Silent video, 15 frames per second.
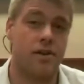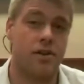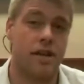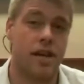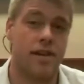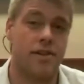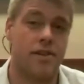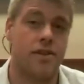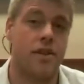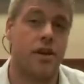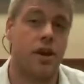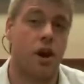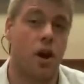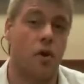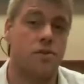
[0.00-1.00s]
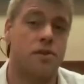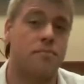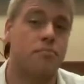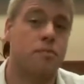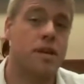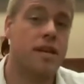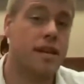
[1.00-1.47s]
Johnson owes $1
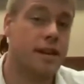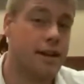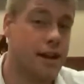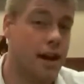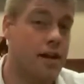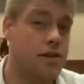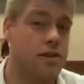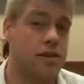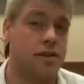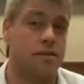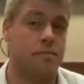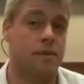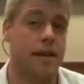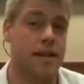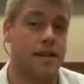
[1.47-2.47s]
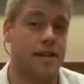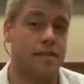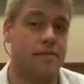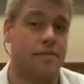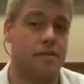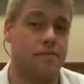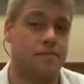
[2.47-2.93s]
million to the
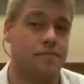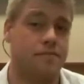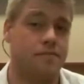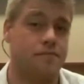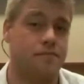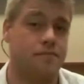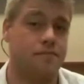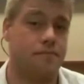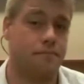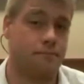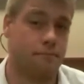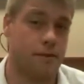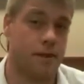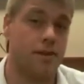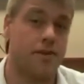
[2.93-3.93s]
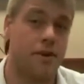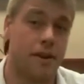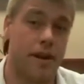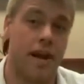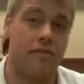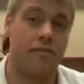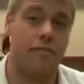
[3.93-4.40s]
plaintiff, he's going
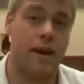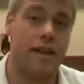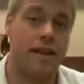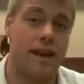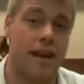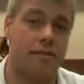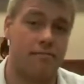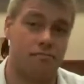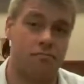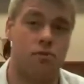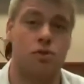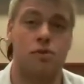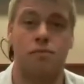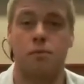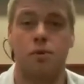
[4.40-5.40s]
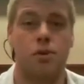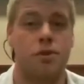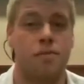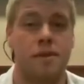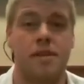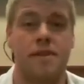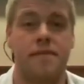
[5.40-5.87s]
to have to pay that. Or more
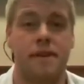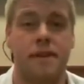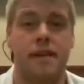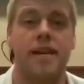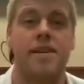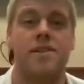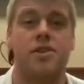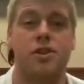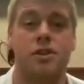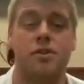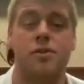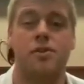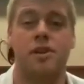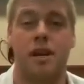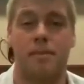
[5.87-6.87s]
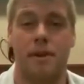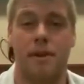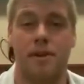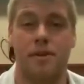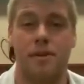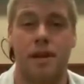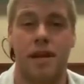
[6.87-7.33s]
specifically, his insurance company
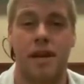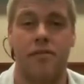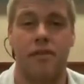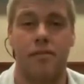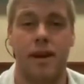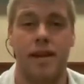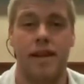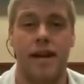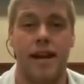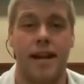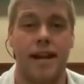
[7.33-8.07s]
is going to have to pay that.